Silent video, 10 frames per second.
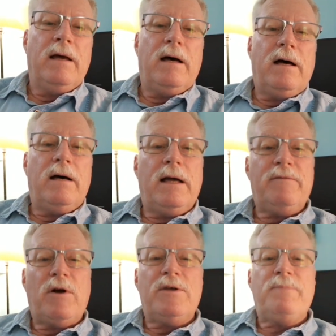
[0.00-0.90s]

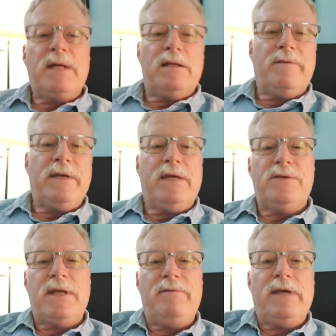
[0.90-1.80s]
Have you always made a living
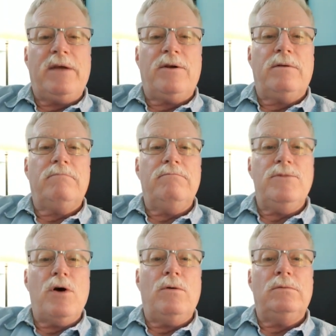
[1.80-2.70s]
as an aviator?
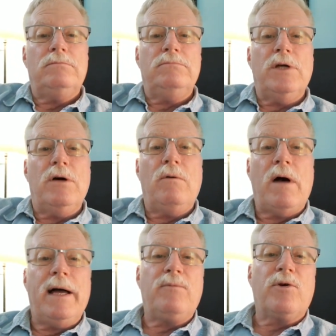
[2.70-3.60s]
No, no.
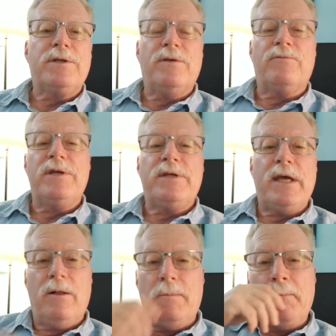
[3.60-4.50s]
I worked in
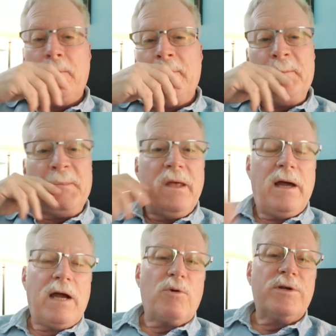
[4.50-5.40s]
retail.
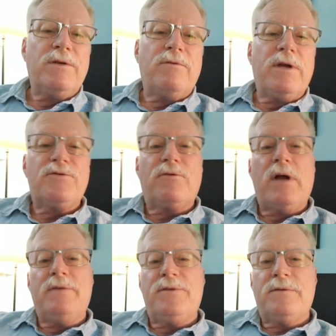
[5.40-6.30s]
I worked in
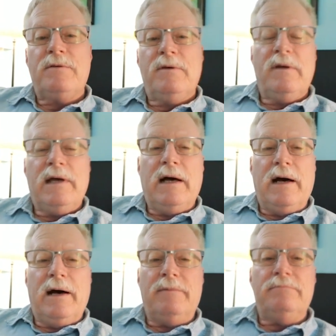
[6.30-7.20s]
restaurants.
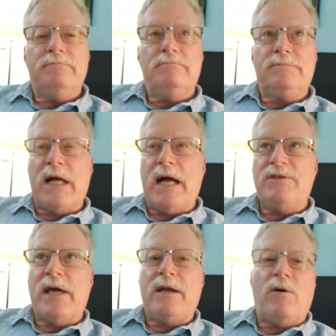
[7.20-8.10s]

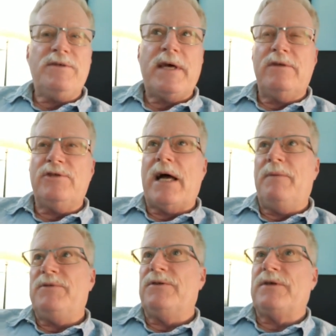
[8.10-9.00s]
Gosh, I'd always had a
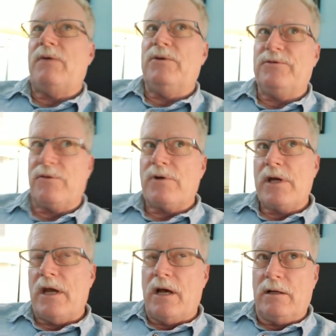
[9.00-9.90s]
job since I was
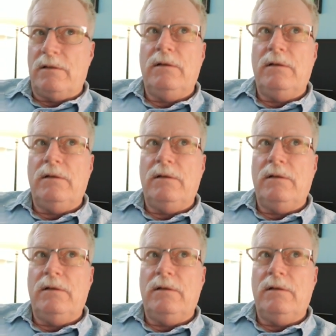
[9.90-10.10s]
very young,